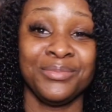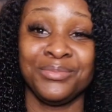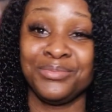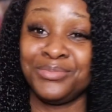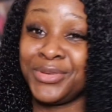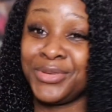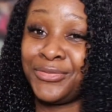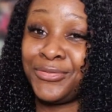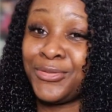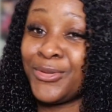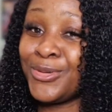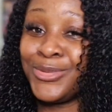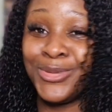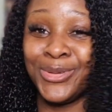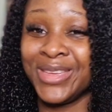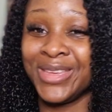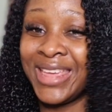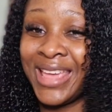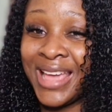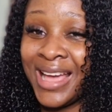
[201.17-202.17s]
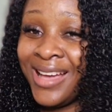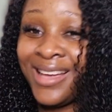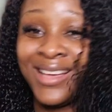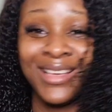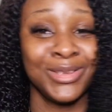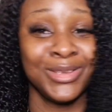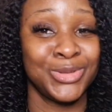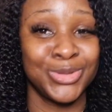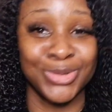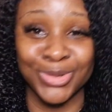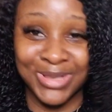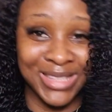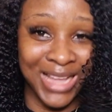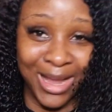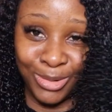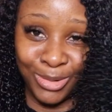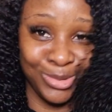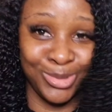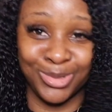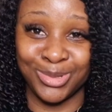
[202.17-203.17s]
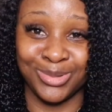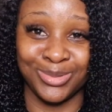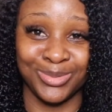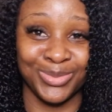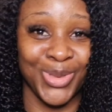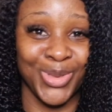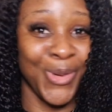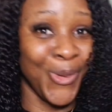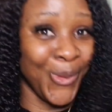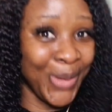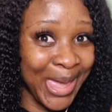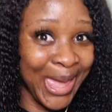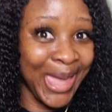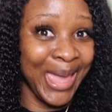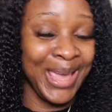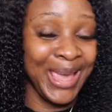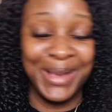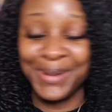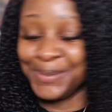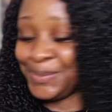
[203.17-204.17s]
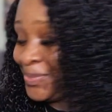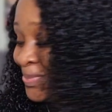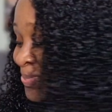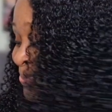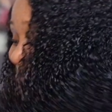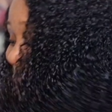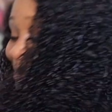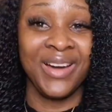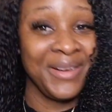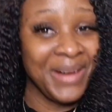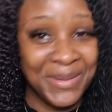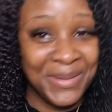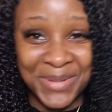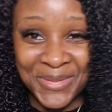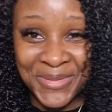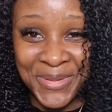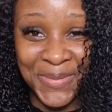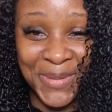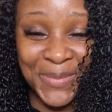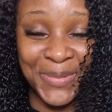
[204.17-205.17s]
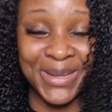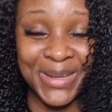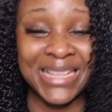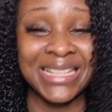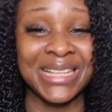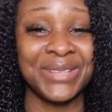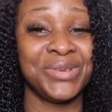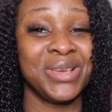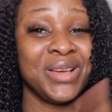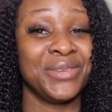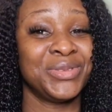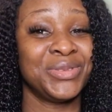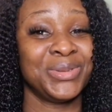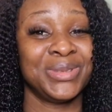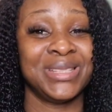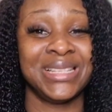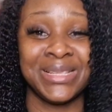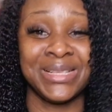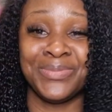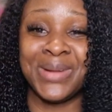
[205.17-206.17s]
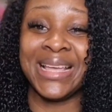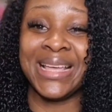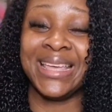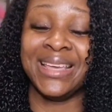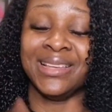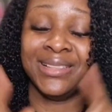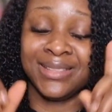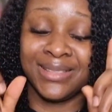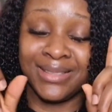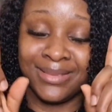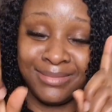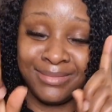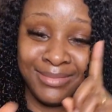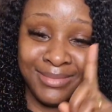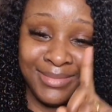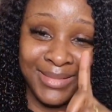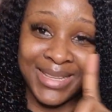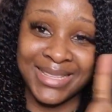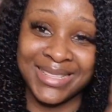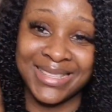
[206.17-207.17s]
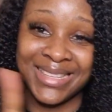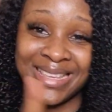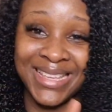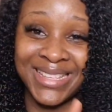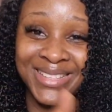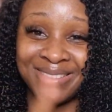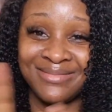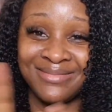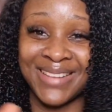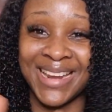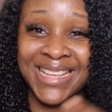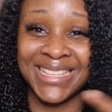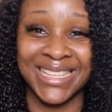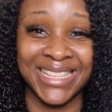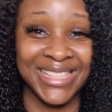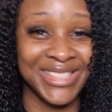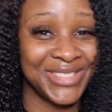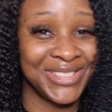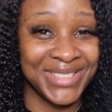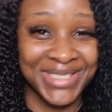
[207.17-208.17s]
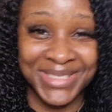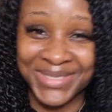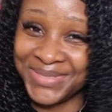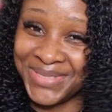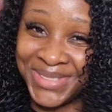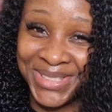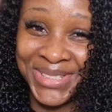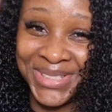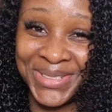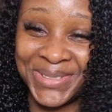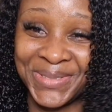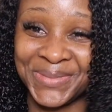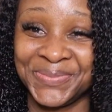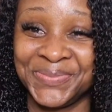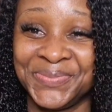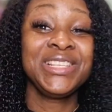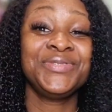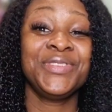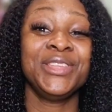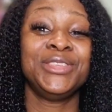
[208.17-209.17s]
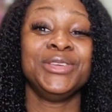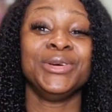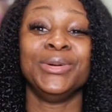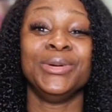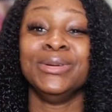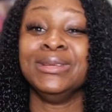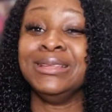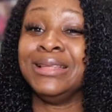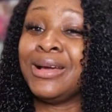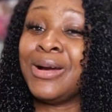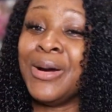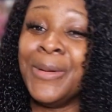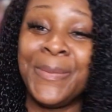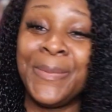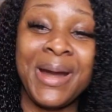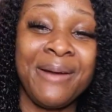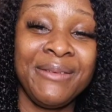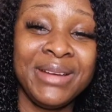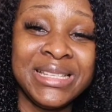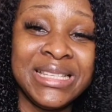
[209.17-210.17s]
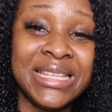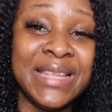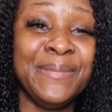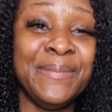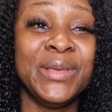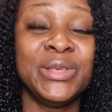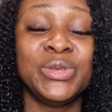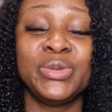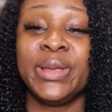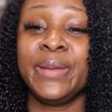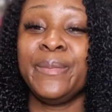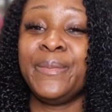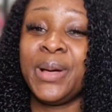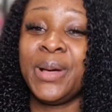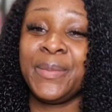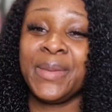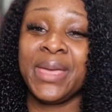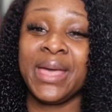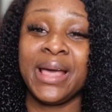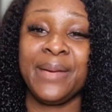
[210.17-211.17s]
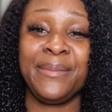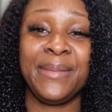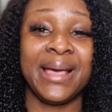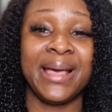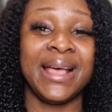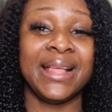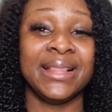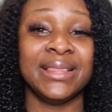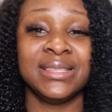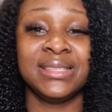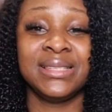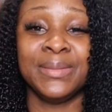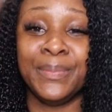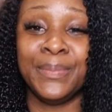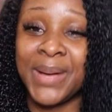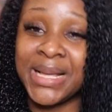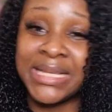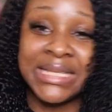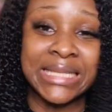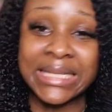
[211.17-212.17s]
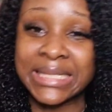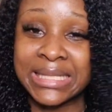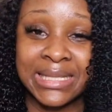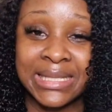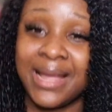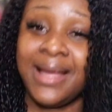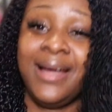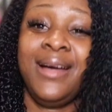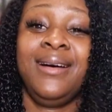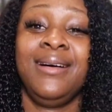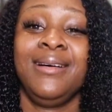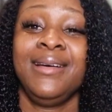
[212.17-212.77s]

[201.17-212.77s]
before you hear sold out, okay? Alright beautiful people, now that we have sold this market, let's get right into this video. This video, the comparison between Birmingham and Manchester.